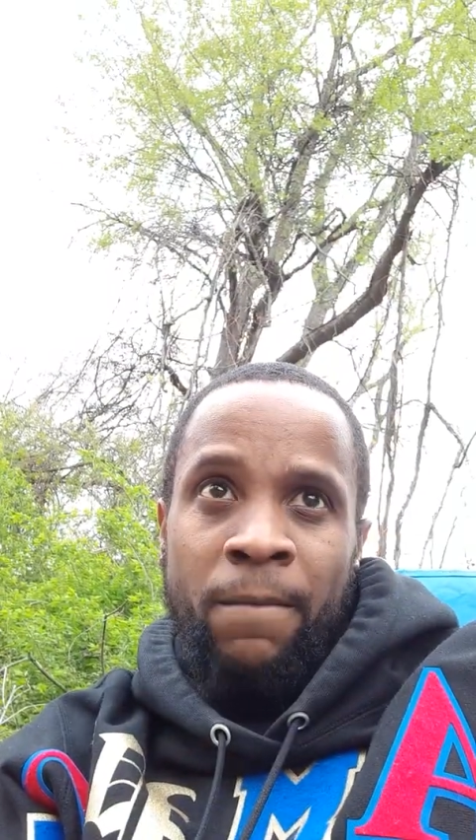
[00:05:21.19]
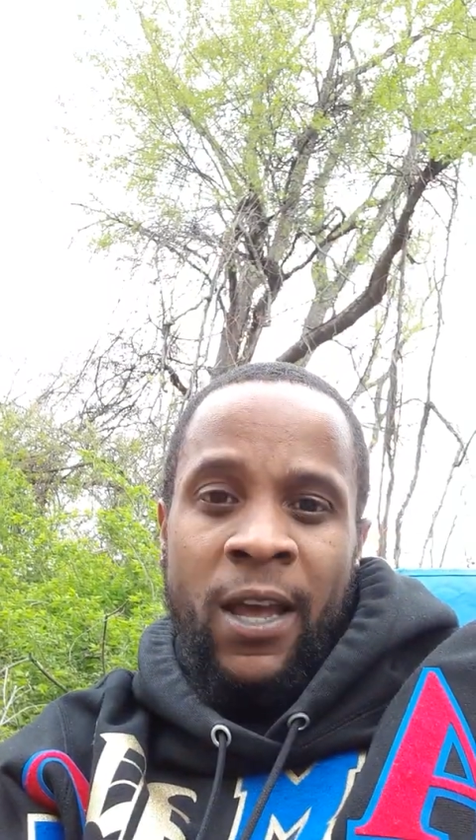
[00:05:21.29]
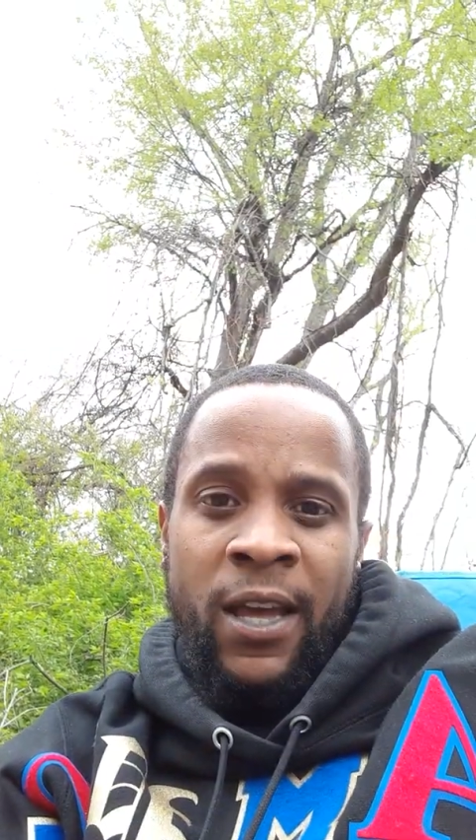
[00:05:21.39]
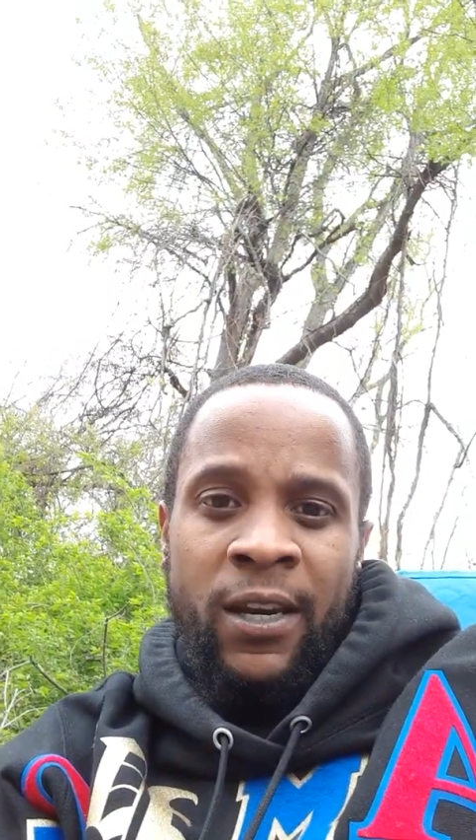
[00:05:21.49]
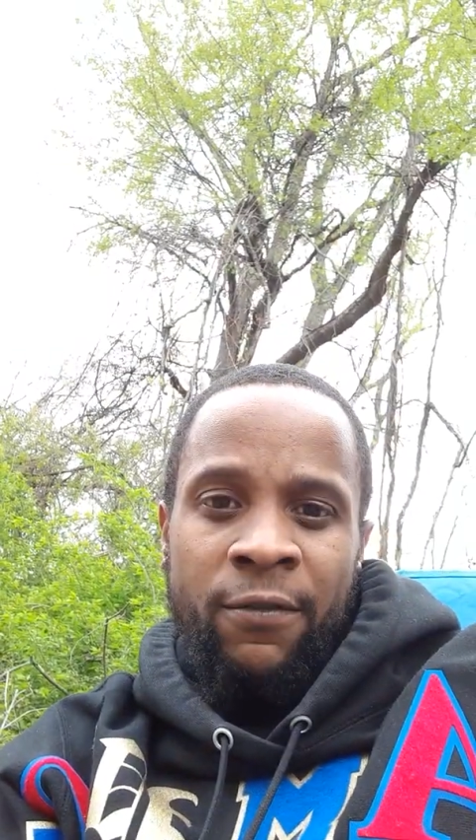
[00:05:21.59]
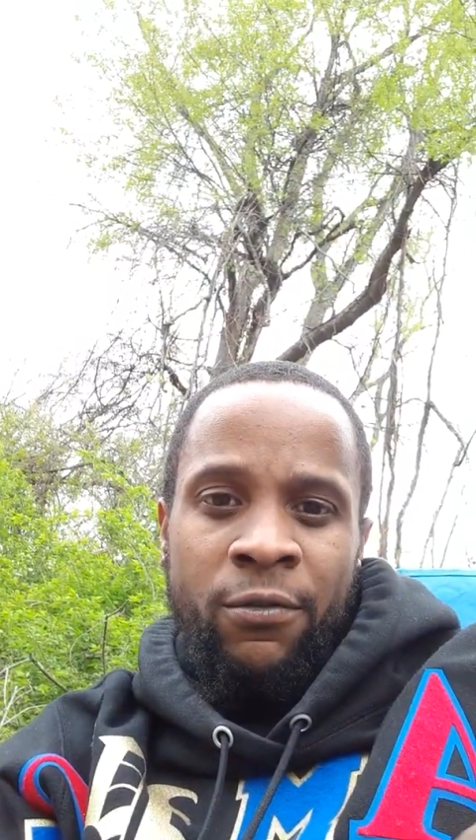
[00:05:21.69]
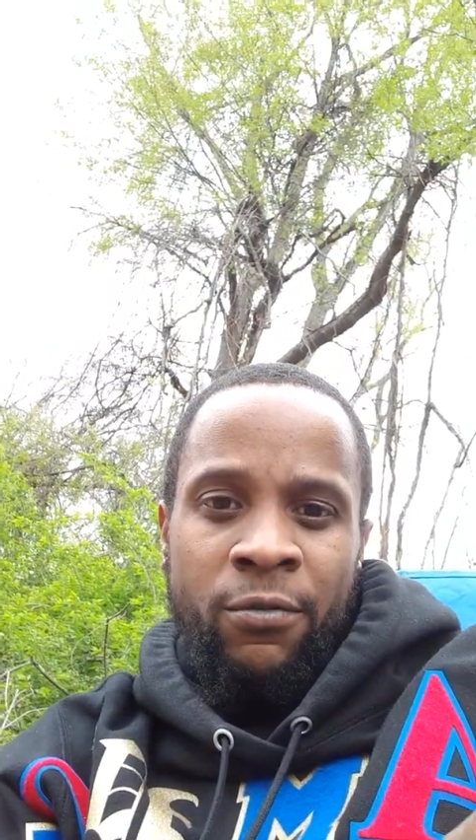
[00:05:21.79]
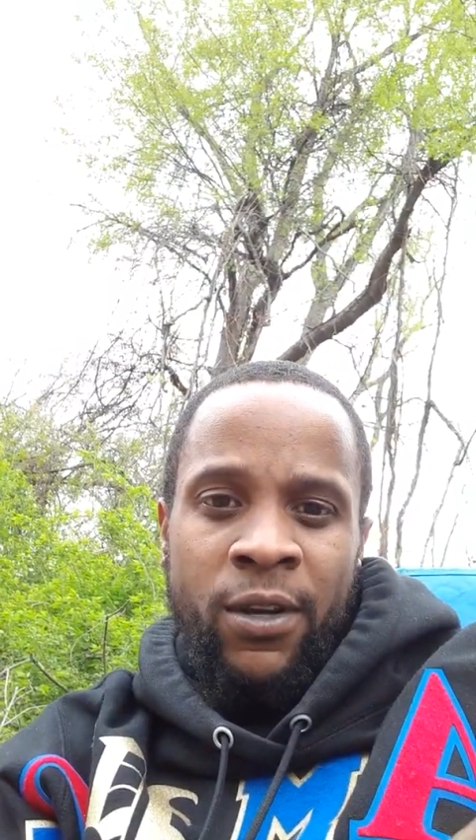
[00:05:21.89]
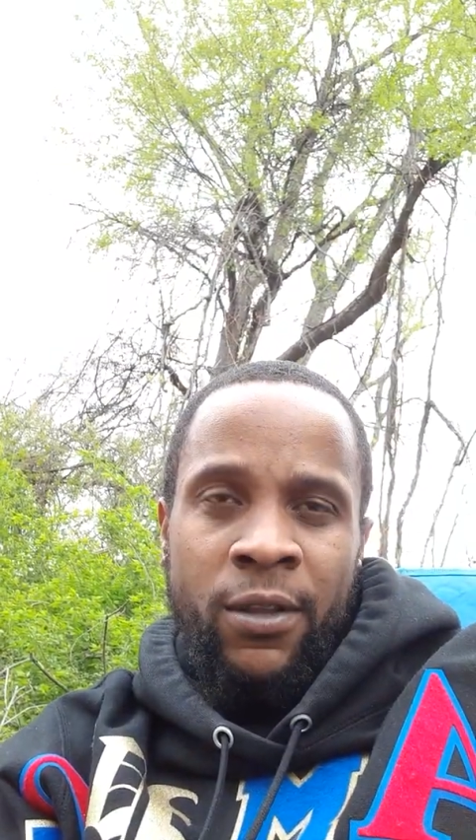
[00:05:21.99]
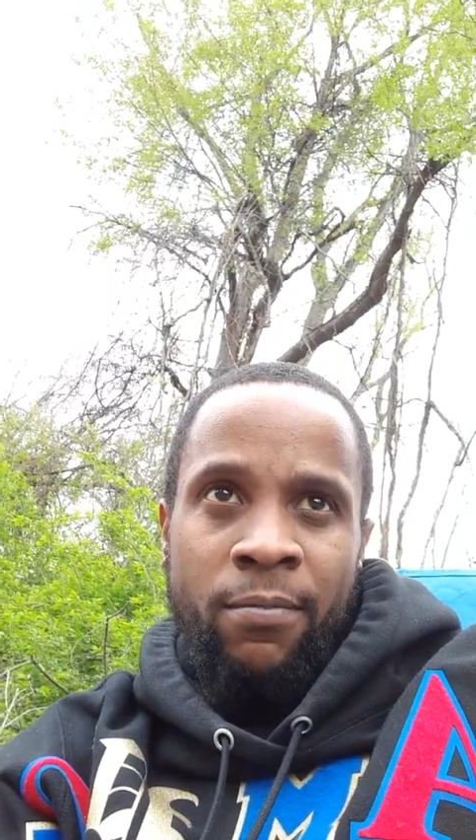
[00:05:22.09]
And if you
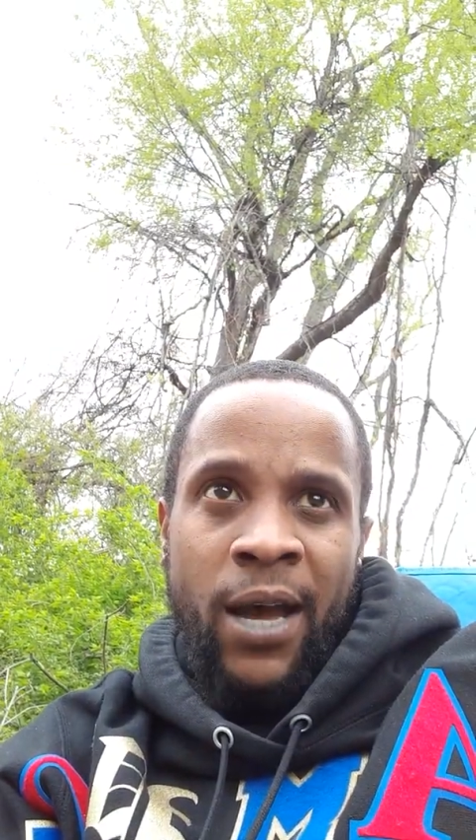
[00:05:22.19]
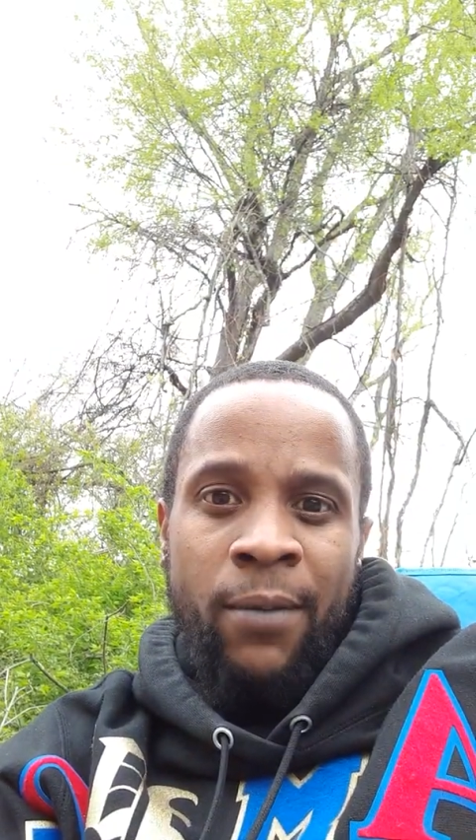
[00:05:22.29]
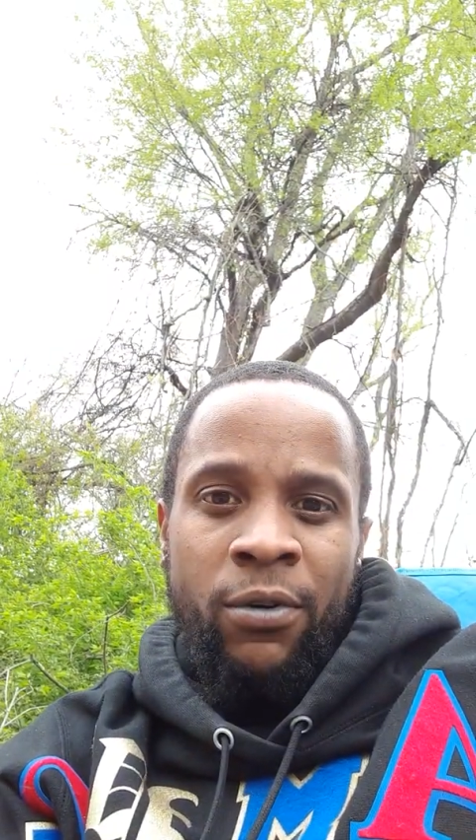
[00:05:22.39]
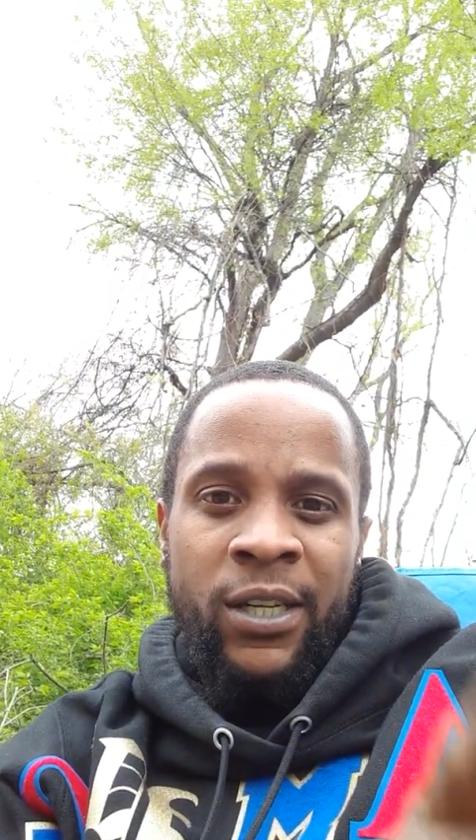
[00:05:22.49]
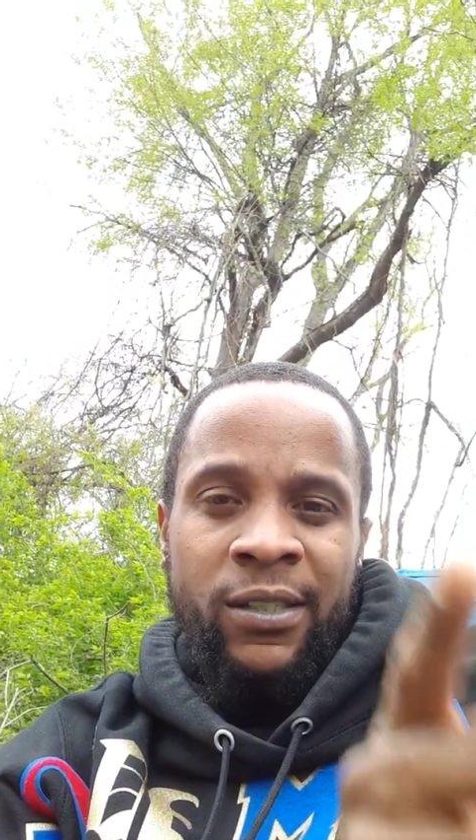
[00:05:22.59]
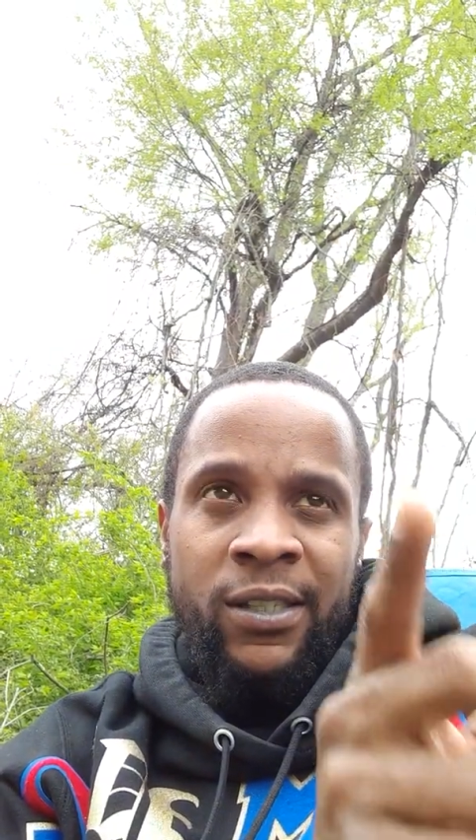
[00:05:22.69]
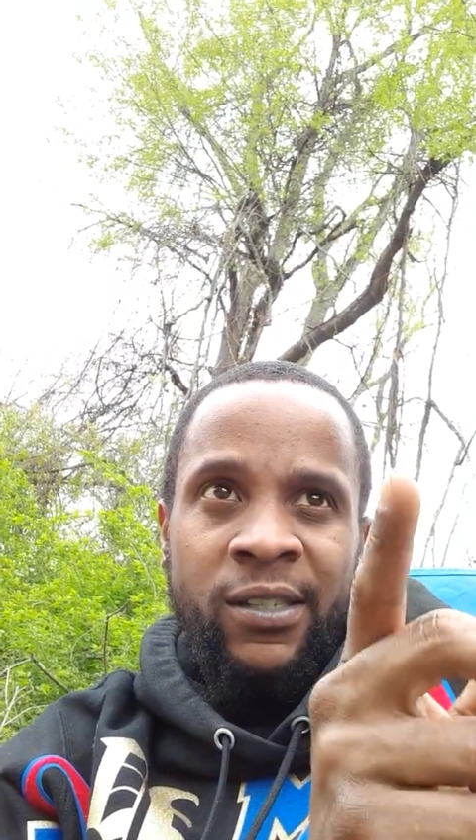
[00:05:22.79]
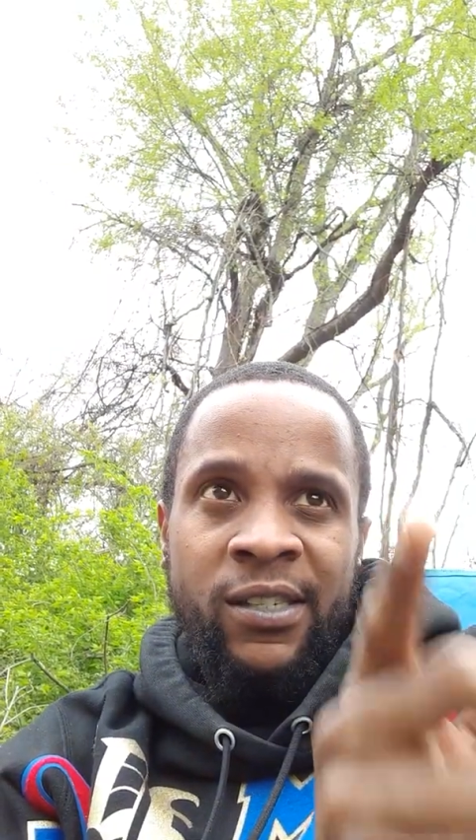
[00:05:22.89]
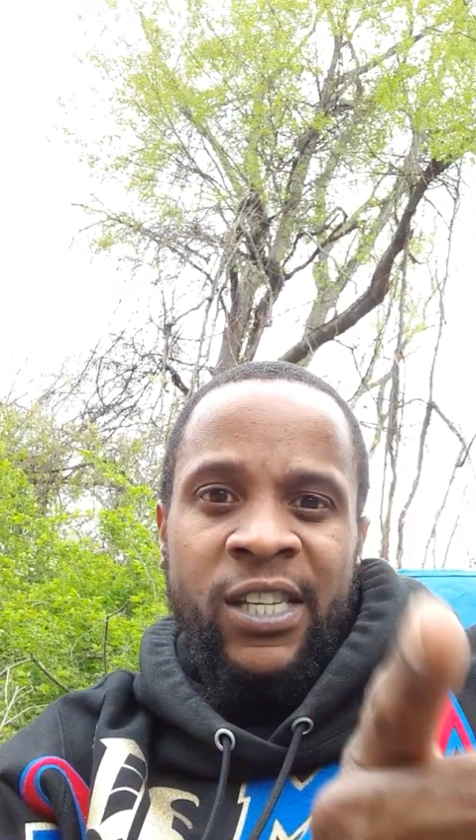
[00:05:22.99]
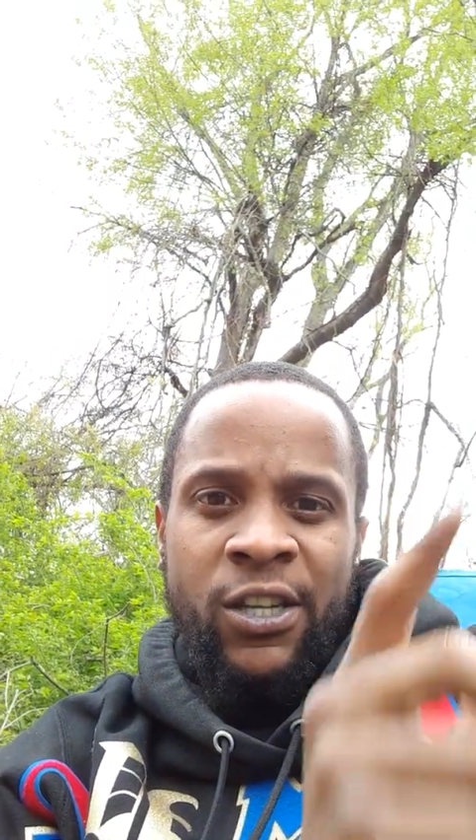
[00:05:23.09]
read the Bible, it's
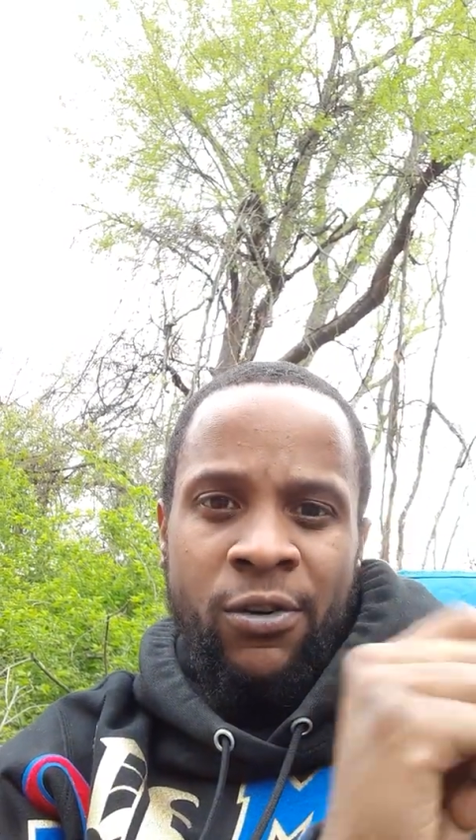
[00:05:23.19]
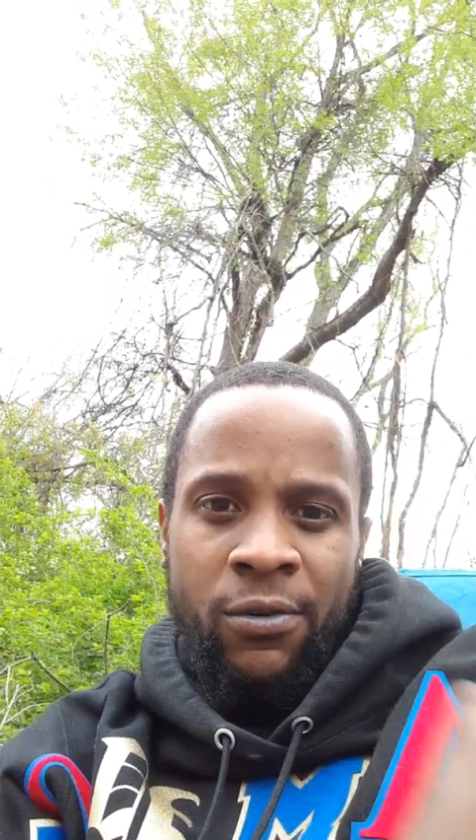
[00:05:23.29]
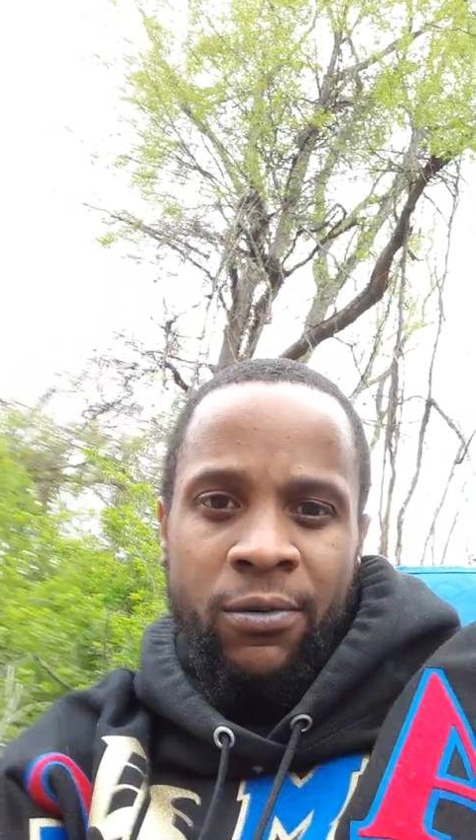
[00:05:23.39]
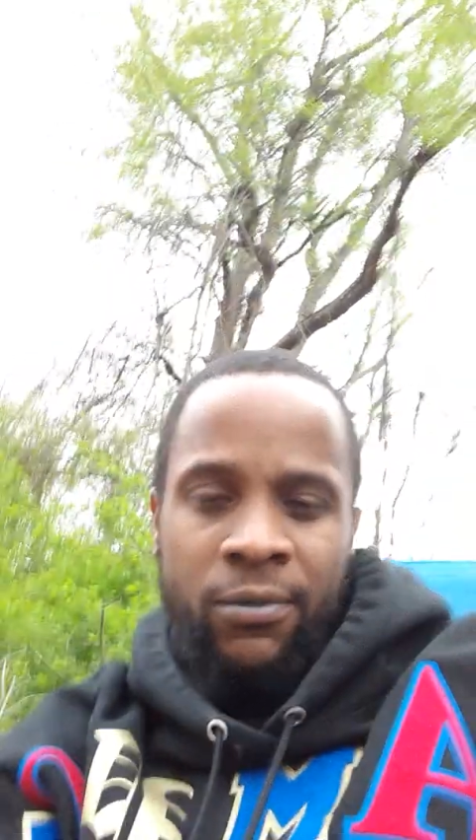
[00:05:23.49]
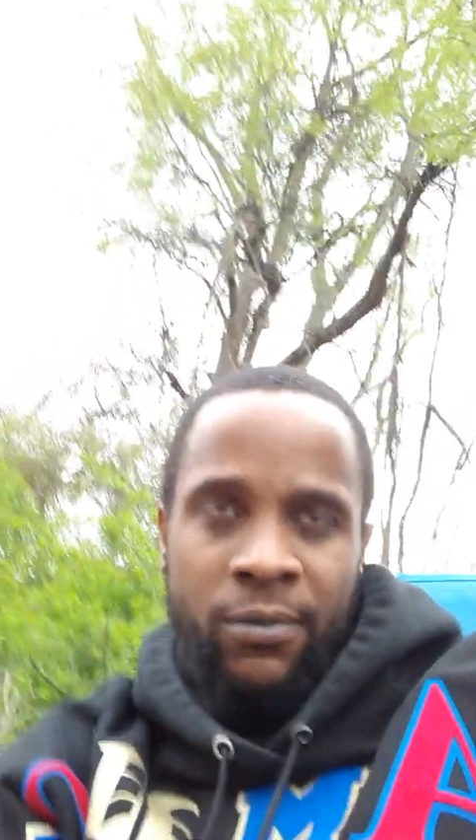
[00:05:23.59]
Ezekiel.